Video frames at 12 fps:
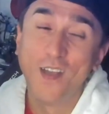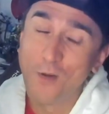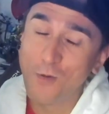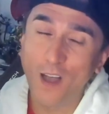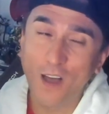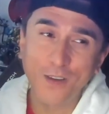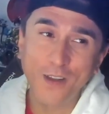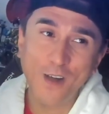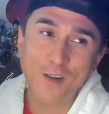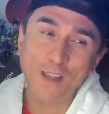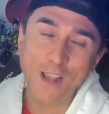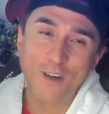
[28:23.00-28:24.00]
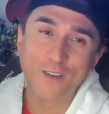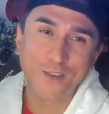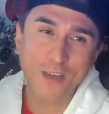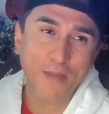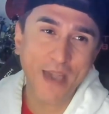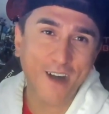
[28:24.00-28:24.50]
We all know
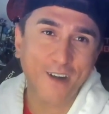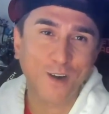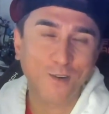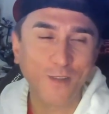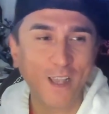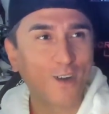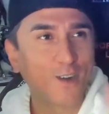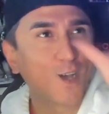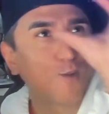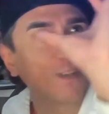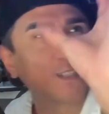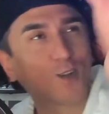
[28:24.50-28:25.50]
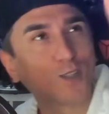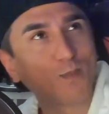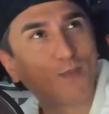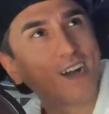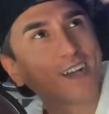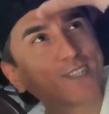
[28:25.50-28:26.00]
that powder. We all know we took the
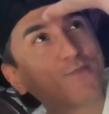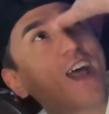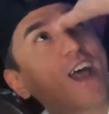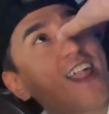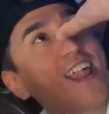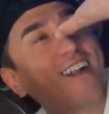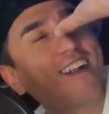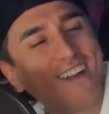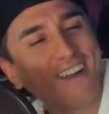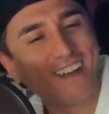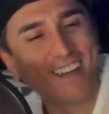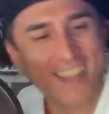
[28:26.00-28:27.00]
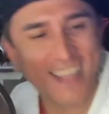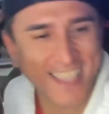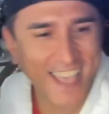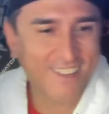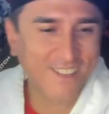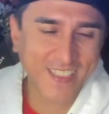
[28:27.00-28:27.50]
box and we like
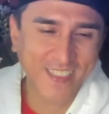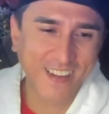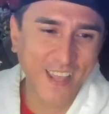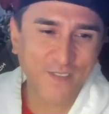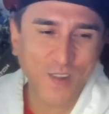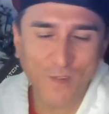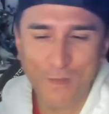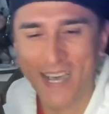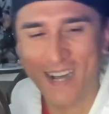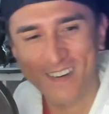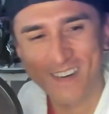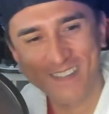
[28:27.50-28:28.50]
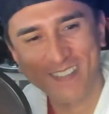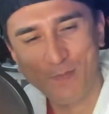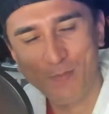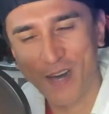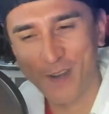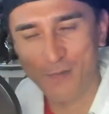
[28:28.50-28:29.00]
that with the leftover powder at the
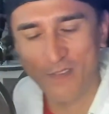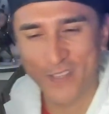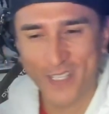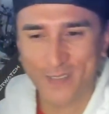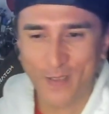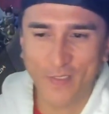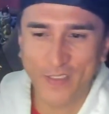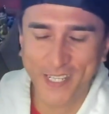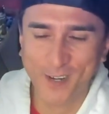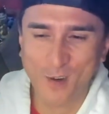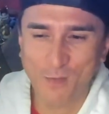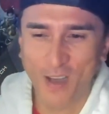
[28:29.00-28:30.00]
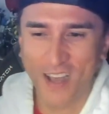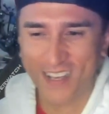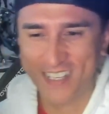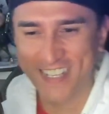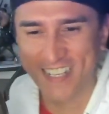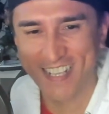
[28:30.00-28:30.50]
bottom of the cereal
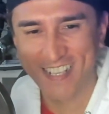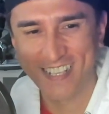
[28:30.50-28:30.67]
box.